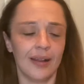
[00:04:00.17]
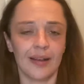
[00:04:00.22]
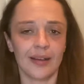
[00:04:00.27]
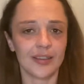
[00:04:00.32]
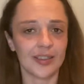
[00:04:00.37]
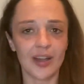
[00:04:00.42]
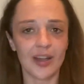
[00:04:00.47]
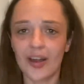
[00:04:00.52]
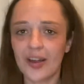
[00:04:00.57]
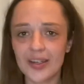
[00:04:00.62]

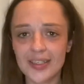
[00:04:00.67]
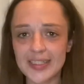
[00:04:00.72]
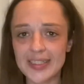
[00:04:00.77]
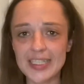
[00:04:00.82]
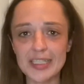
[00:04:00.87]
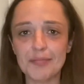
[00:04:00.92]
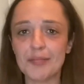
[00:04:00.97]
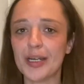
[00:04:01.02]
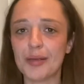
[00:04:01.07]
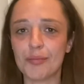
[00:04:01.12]
Gotta
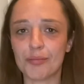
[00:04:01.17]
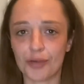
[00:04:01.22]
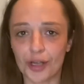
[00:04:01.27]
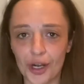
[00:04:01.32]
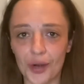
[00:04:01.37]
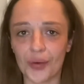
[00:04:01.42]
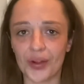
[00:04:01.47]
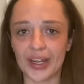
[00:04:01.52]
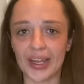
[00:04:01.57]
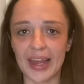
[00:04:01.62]
see my
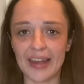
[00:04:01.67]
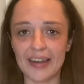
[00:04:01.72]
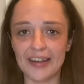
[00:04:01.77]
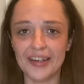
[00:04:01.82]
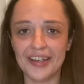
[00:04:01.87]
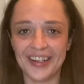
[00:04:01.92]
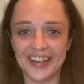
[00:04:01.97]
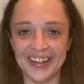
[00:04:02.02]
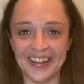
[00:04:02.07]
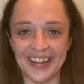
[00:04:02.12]
bro again.
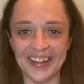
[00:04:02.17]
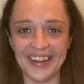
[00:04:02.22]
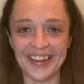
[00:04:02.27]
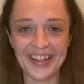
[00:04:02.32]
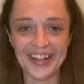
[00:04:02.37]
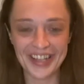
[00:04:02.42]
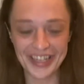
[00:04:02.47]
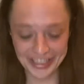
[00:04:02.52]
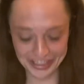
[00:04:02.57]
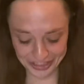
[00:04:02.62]

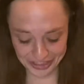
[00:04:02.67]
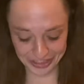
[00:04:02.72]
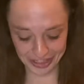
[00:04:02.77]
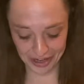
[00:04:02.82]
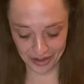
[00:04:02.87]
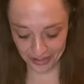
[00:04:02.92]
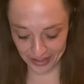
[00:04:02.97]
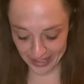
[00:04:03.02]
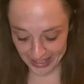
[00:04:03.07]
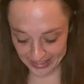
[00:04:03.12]

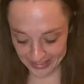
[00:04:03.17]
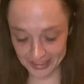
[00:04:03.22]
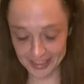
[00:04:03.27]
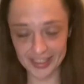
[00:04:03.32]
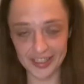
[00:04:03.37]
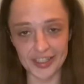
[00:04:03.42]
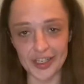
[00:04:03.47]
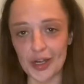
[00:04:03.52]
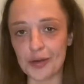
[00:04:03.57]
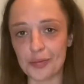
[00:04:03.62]
So that's a
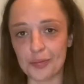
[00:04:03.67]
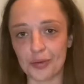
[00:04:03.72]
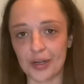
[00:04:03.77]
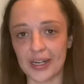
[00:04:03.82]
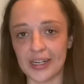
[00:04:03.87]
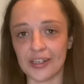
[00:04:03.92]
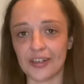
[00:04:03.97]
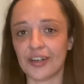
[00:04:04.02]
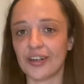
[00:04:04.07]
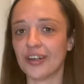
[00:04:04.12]

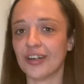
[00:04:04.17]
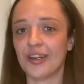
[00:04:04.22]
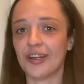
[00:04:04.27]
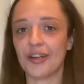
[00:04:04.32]
no-brainer.